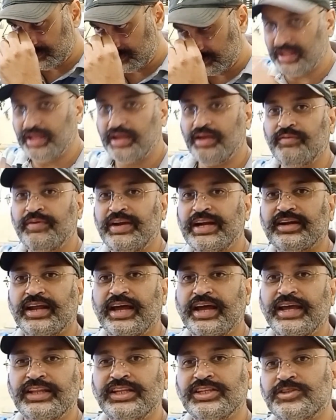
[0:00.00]
we'll try
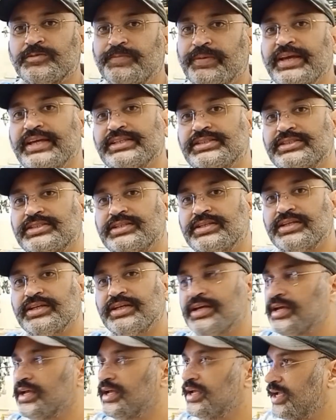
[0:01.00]
this paste
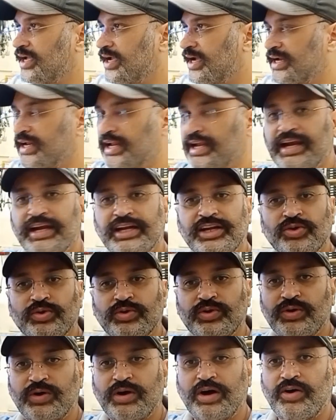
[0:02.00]
and I'll let you
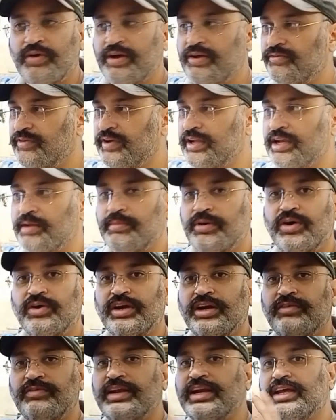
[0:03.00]
know how I feel about it.
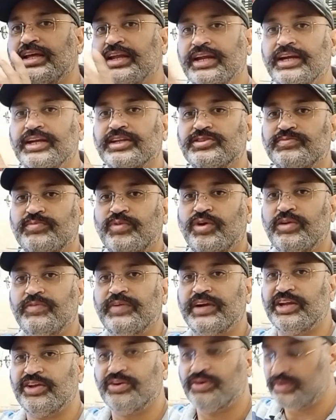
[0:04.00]
We'll create a small
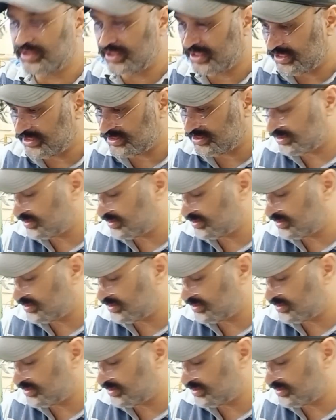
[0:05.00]
video on this.